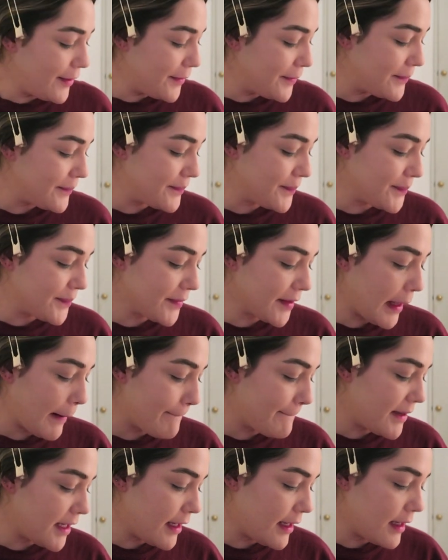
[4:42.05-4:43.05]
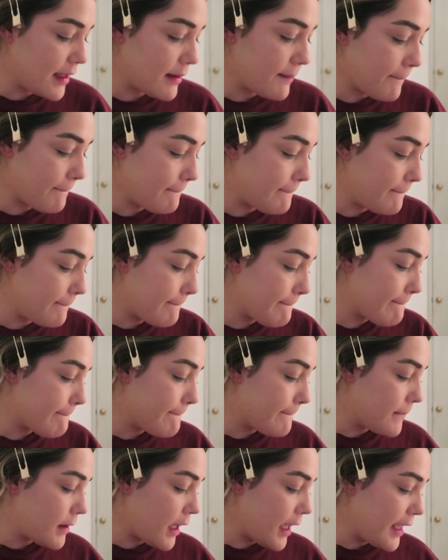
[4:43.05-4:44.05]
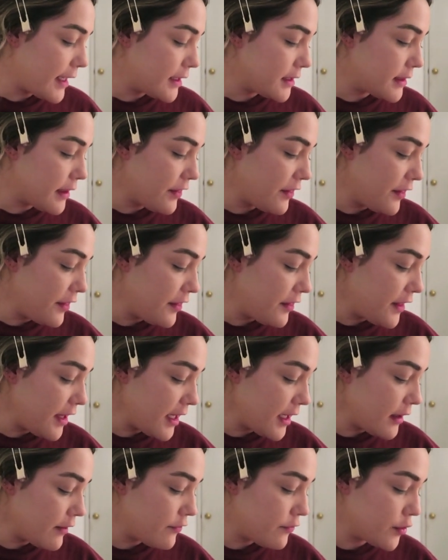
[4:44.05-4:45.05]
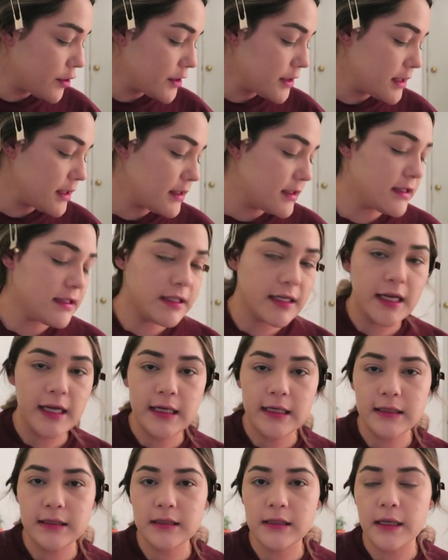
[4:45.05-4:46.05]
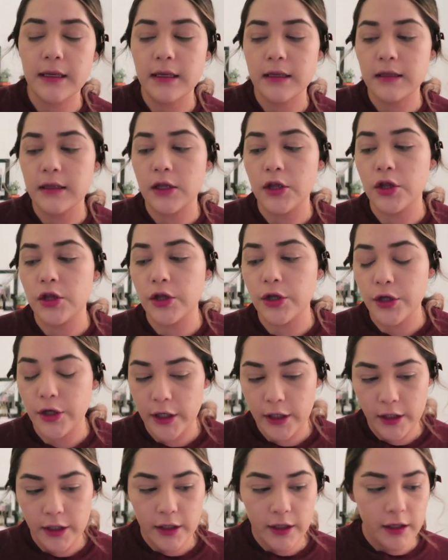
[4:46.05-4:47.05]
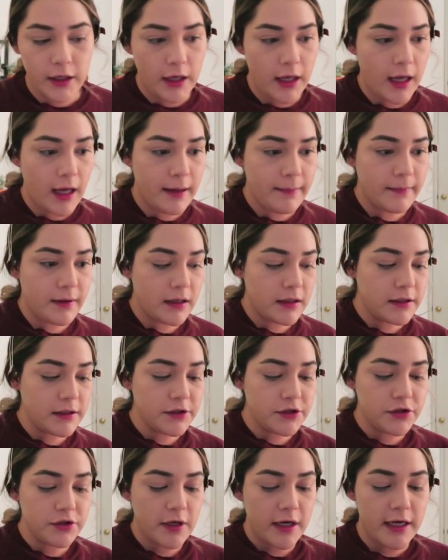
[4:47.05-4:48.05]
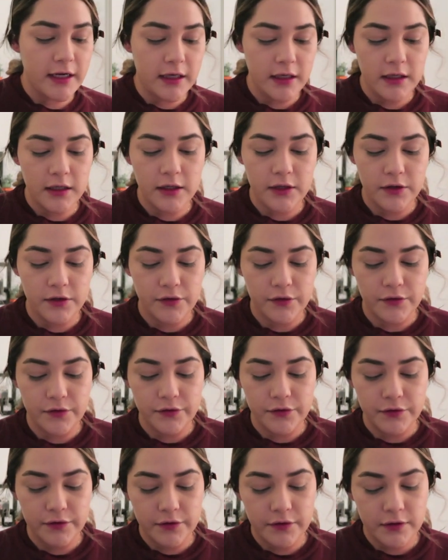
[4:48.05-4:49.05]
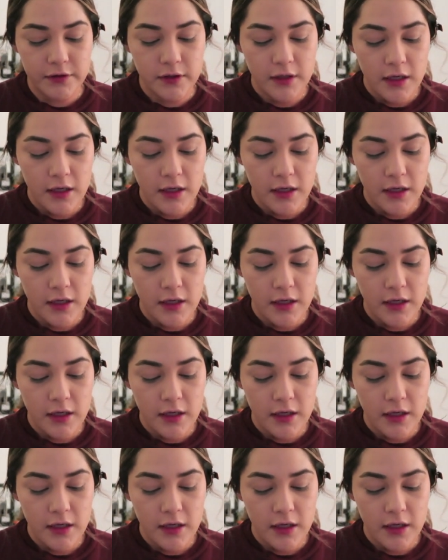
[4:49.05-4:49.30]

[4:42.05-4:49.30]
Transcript: Um, but I think for today's look, I'm gonna try to use,